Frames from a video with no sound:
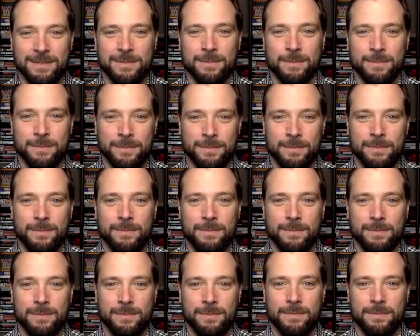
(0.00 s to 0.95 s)

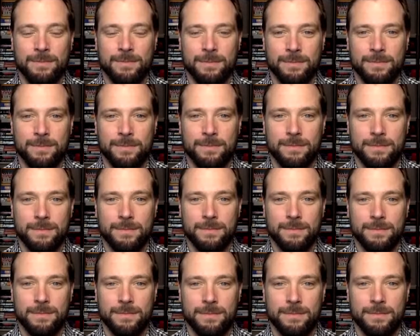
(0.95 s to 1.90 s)

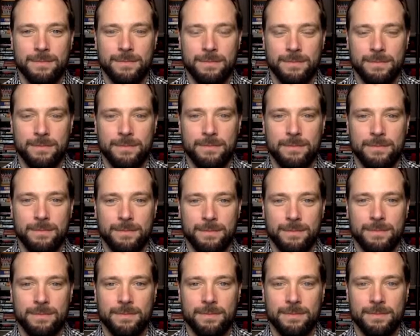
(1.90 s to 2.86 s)

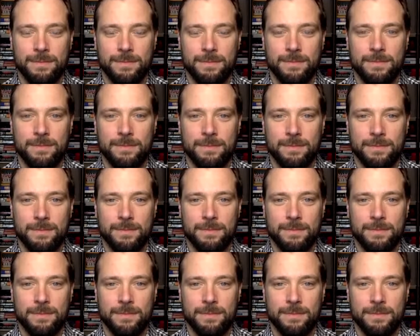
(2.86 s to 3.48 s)
The person shown says nothing.